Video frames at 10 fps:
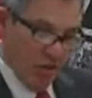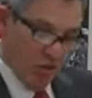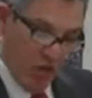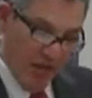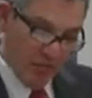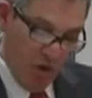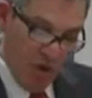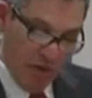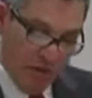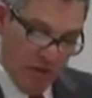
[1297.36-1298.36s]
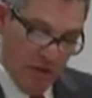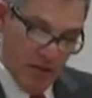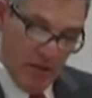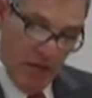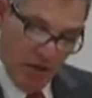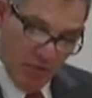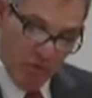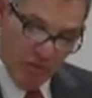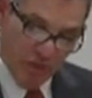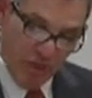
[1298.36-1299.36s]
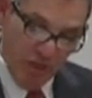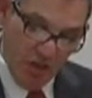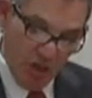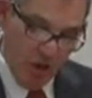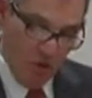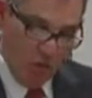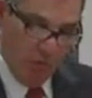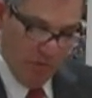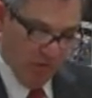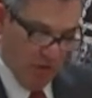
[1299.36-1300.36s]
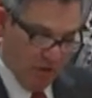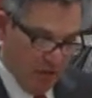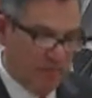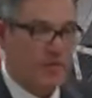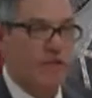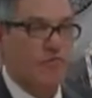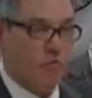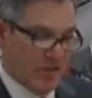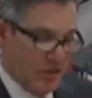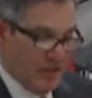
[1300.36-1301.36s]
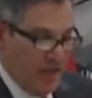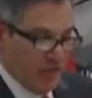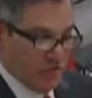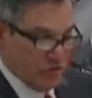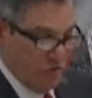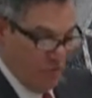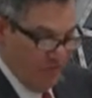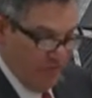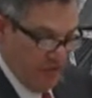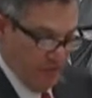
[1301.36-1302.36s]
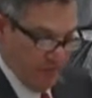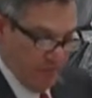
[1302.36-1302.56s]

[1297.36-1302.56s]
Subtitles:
Grand Mall Commercial Center along Cole Boulevard, completed 14,000 square feet.